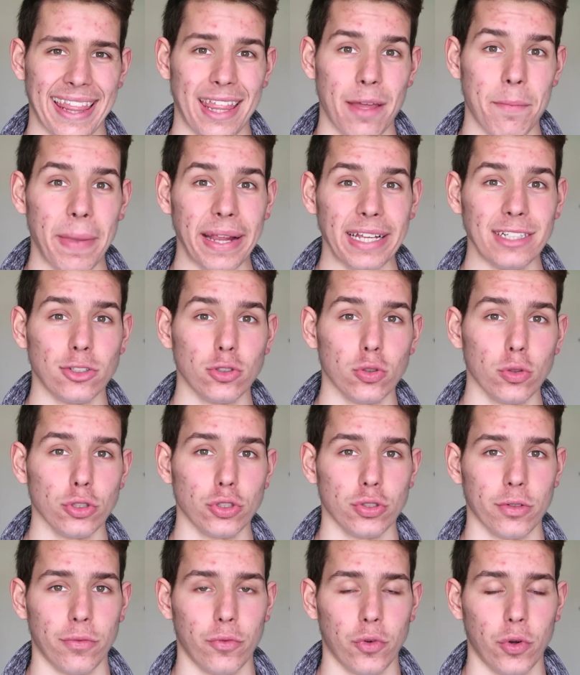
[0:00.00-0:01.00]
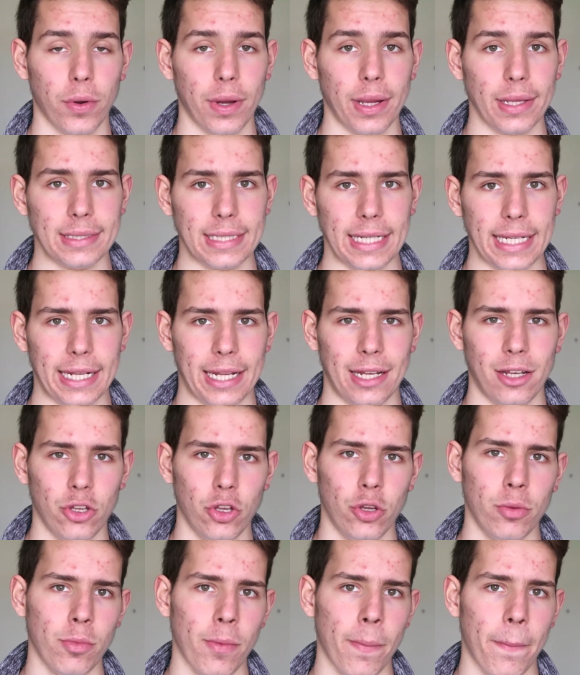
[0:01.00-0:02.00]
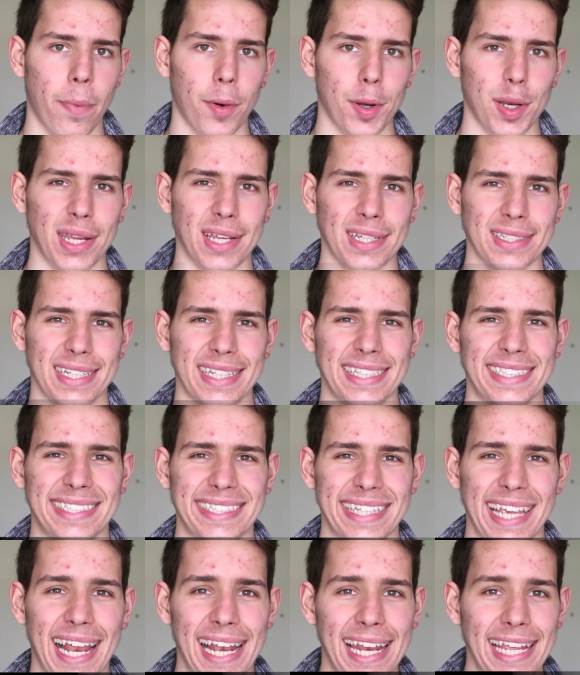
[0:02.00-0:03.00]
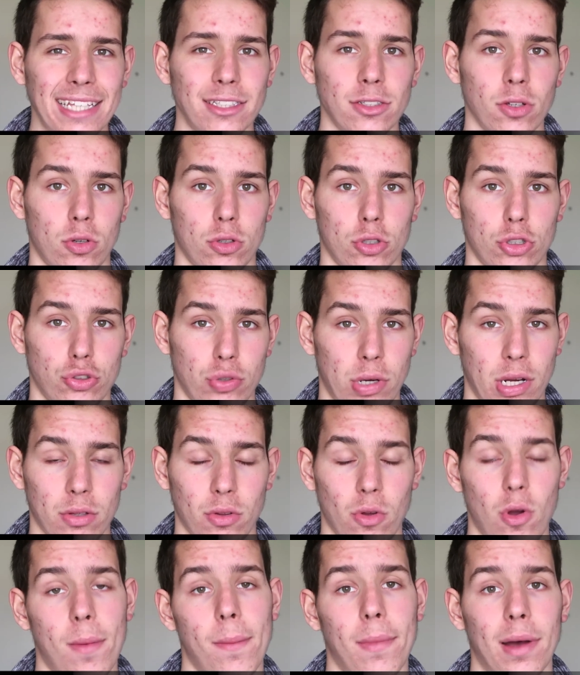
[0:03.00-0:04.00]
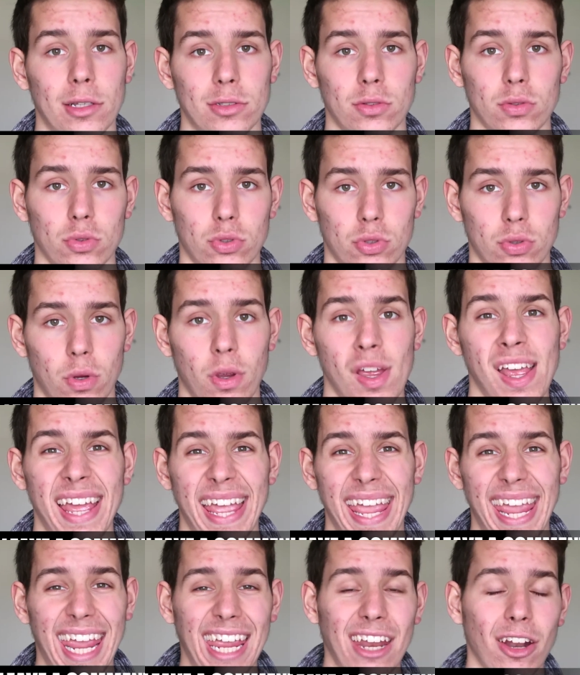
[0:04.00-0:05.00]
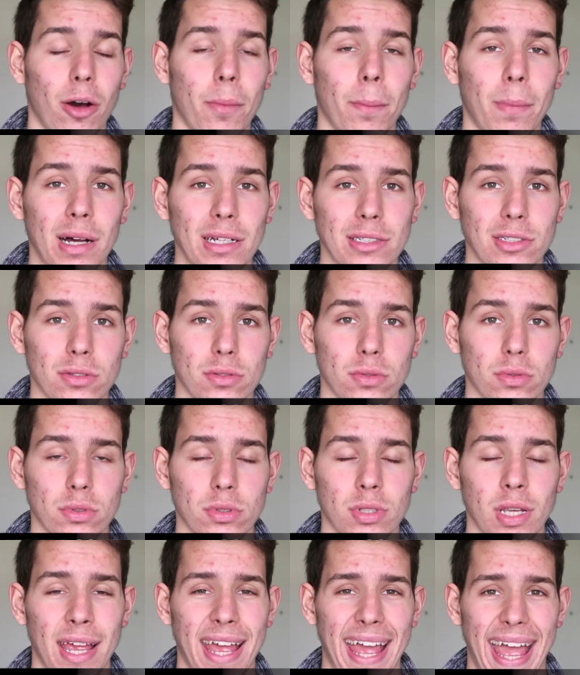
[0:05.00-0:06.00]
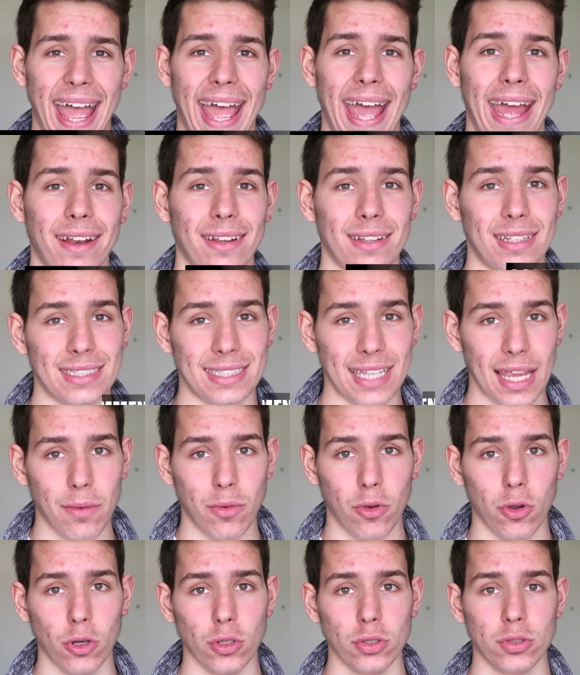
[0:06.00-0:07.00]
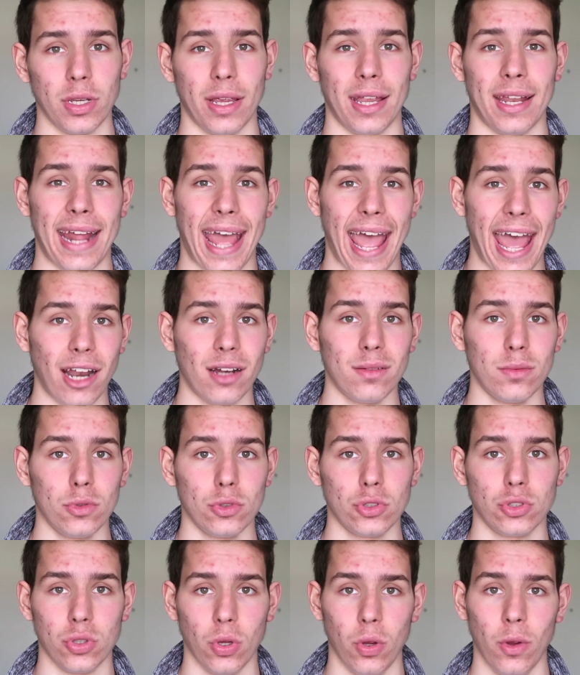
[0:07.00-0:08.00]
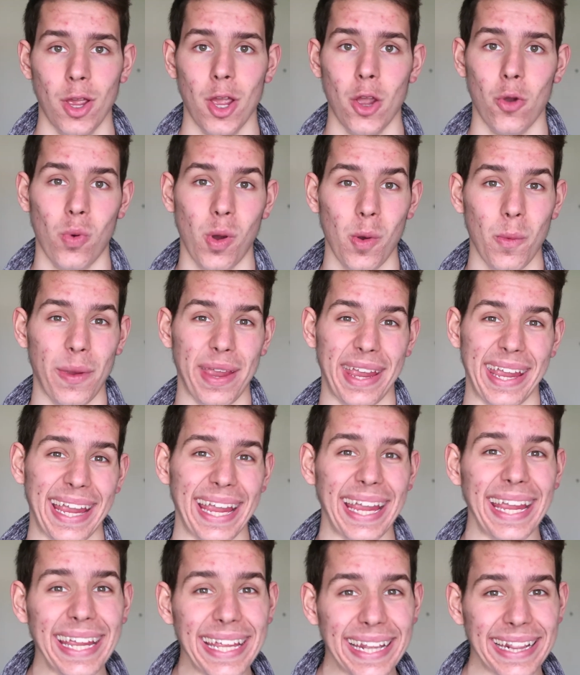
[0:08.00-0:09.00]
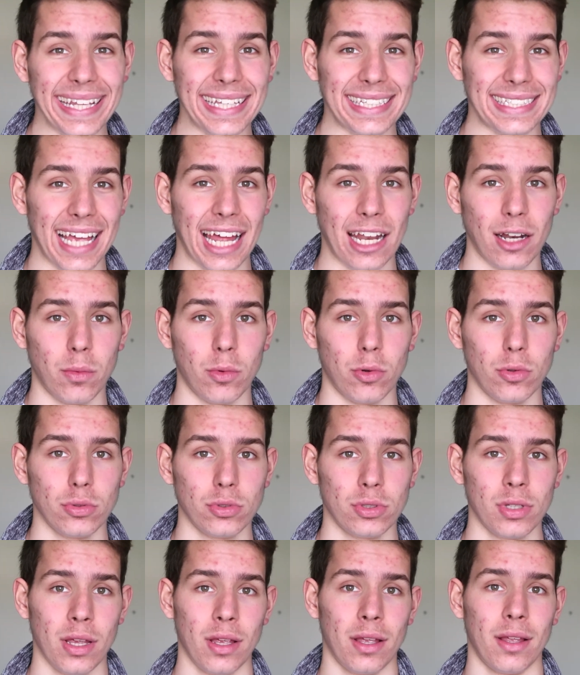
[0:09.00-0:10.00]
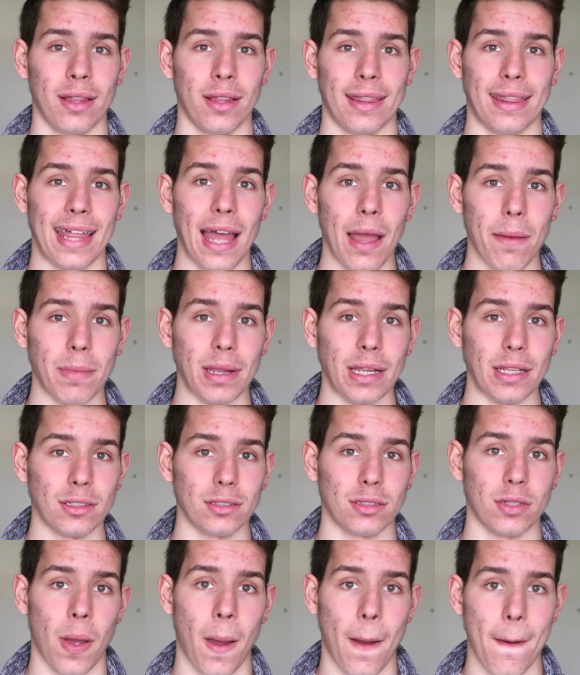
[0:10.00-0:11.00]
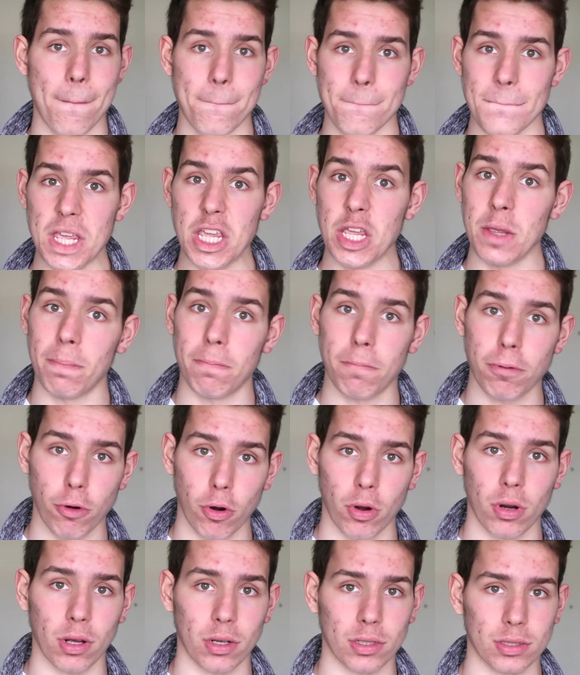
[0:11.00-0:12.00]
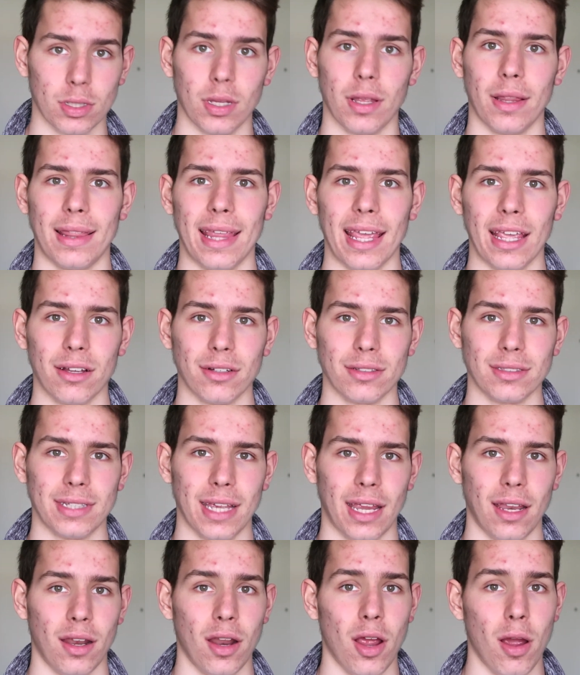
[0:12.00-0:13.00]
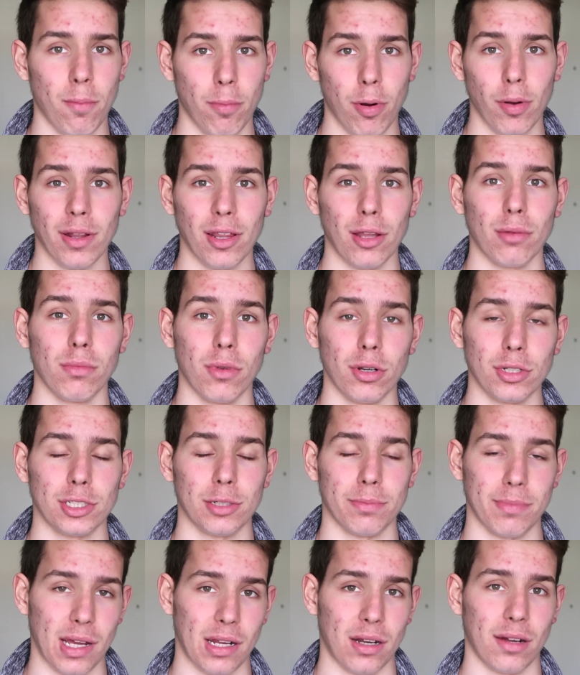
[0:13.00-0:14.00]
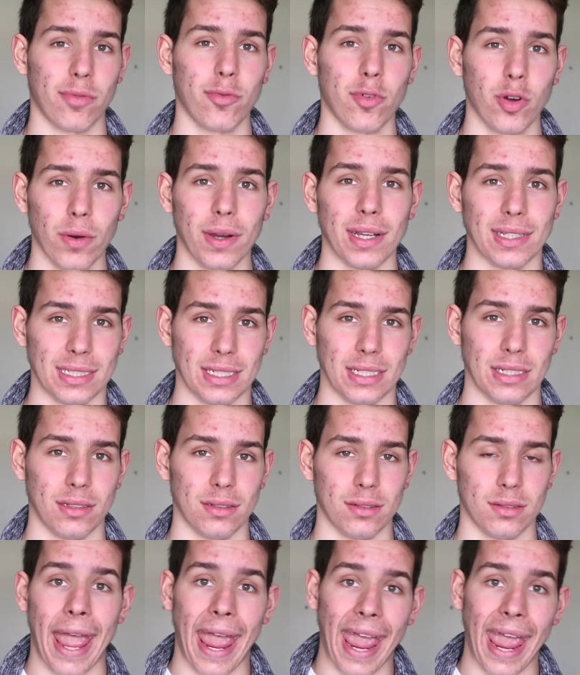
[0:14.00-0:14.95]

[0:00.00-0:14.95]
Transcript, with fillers: The main storage of creatine in the human body is in skeletal contractile muscles, so in our muscles, and the same goes in animals. So when we eat these animals, that means meat products, they contain probably the most amount of creatine.